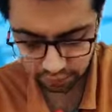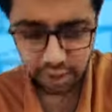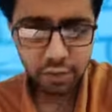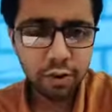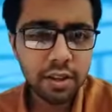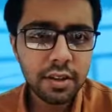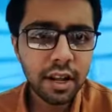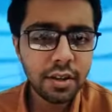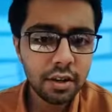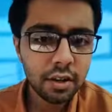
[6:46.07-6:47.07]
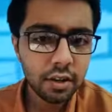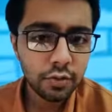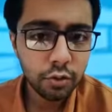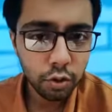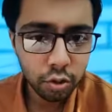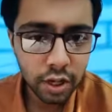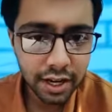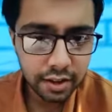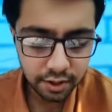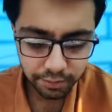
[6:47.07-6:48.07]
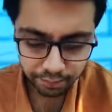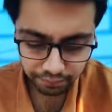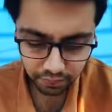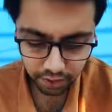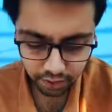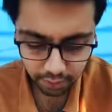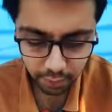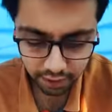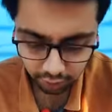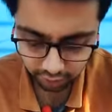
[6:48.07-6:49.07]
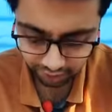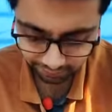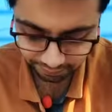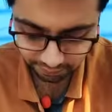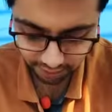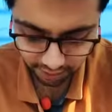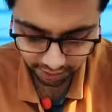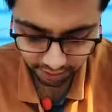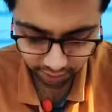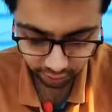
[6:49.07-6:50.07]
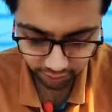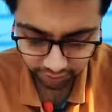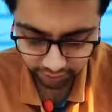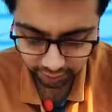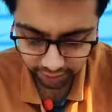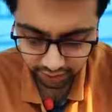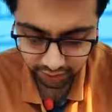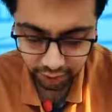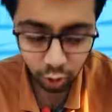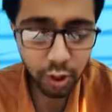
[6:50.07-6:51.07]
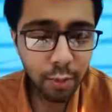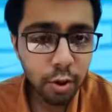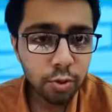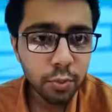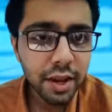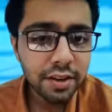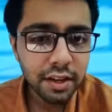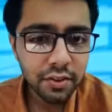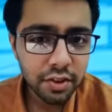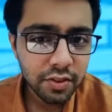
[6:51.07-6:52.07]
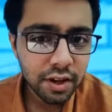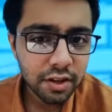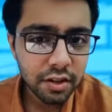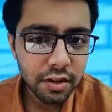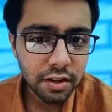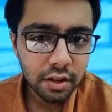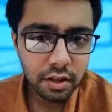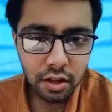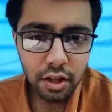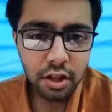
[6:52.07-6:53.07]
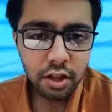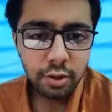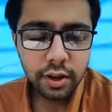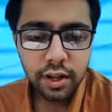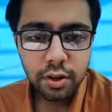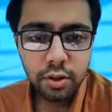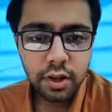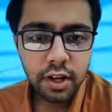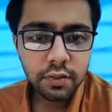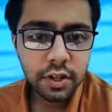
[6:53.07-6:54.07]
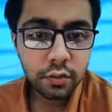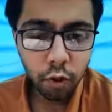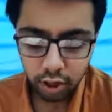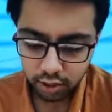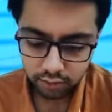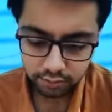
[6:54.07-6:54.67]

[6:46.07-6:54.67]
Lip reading: So yeah, if you can just answer this, if you know the answer, better only. So yeah, it's basically grade 2 abruptio placenta which we are discussing. So it is associated with what?